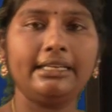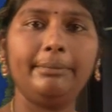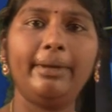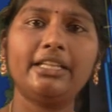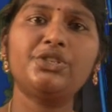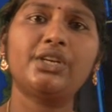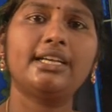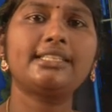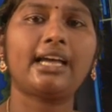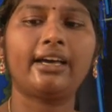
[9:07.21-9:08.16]

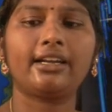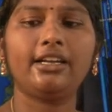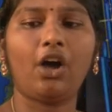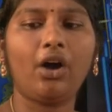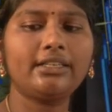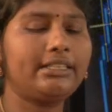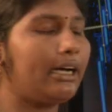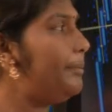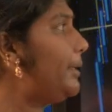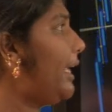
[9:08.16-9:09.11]
Debentures are
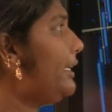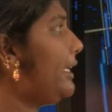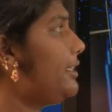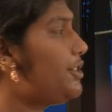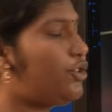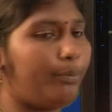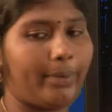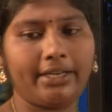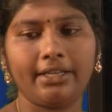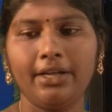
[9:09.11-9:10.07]
long-term debt
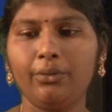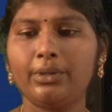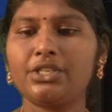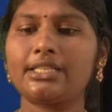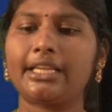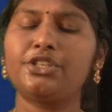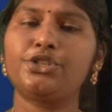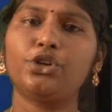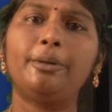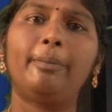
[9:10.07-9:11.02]
instrument which is
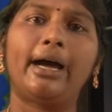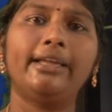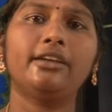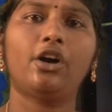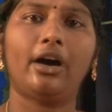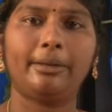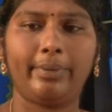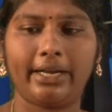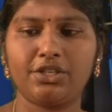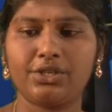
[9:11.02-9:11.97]
issued by
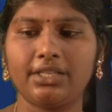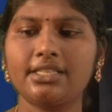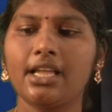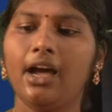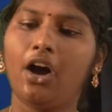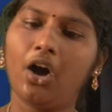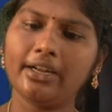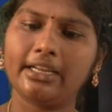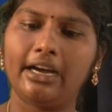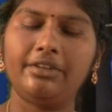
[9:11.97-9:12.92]
corporations
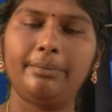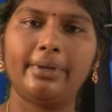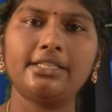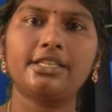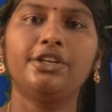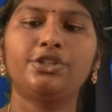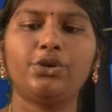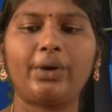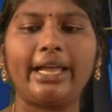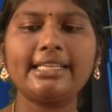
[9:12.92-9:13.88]
or governments
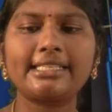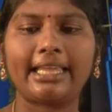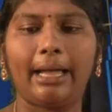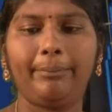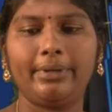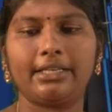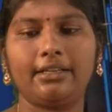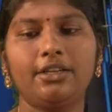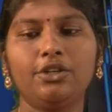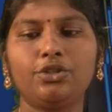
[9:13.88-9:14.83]
to raise capital.
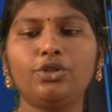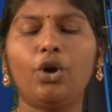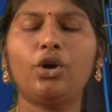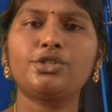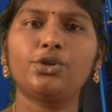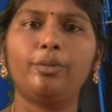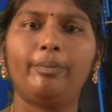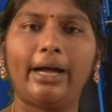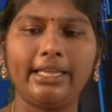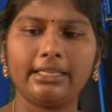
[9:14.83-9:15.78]
To those
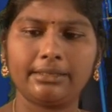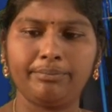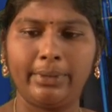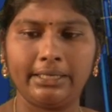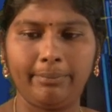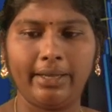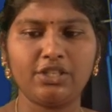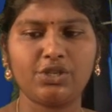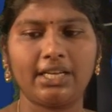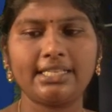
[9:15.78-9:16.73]
who buy
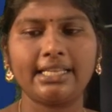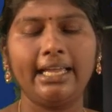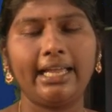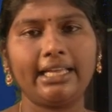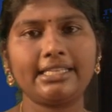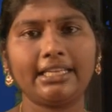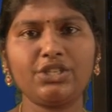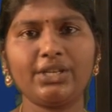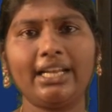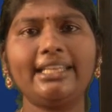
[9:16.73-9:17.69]
debentures,
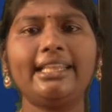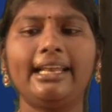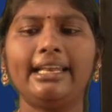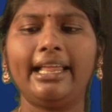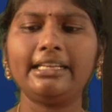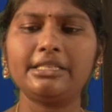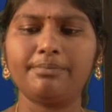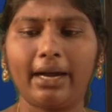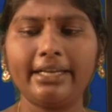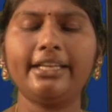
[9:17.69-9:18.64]
essentially they
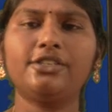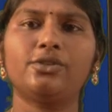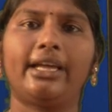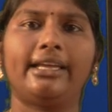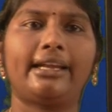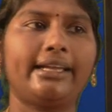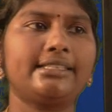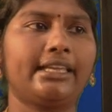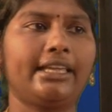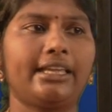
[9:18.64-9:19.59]
lend money to
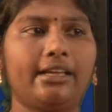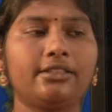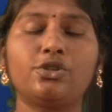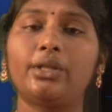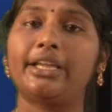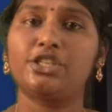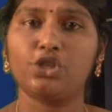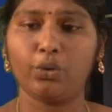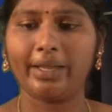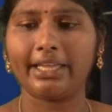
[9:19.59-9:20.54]
the
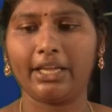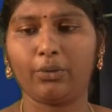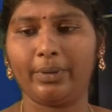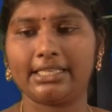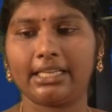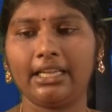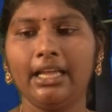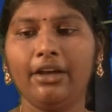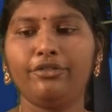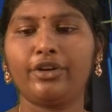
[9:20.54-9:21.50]
issuing equity
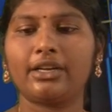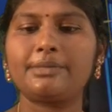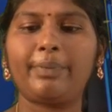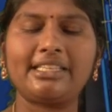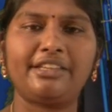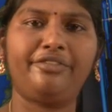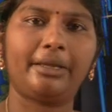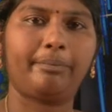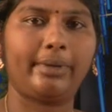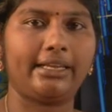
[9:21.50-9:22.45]
for a
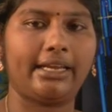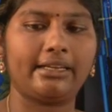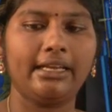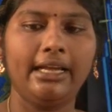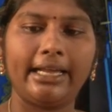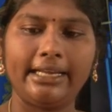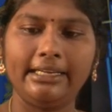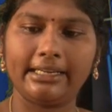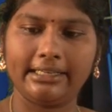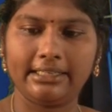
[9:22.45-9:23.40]
specific period.
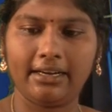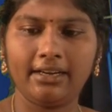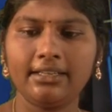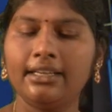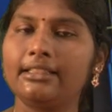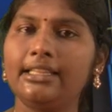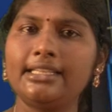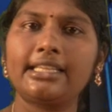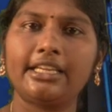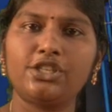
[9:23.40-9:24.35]
In return,
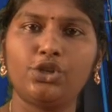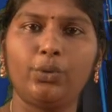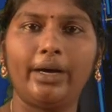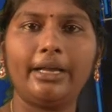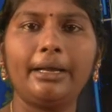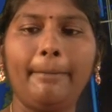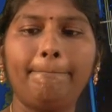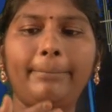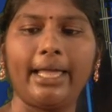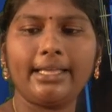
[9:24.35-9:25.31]
this issuer
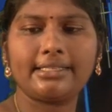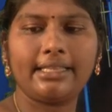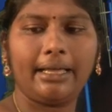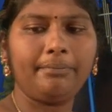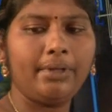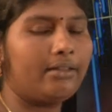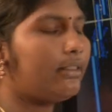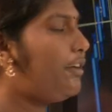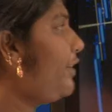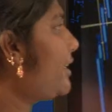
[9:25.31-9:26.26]
pays them
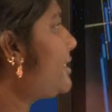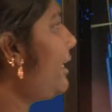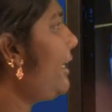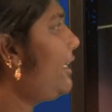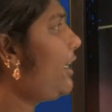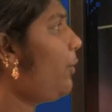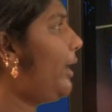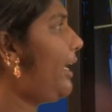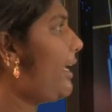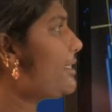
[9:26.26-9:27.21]
the fixed interval
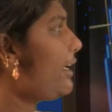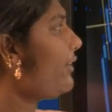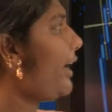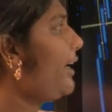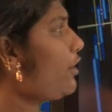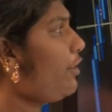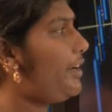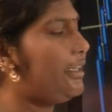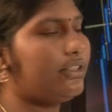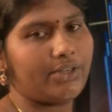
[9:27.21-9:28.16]
as a rate
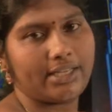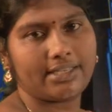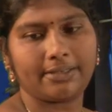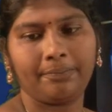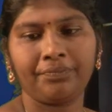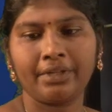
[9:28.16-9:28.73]
of interest.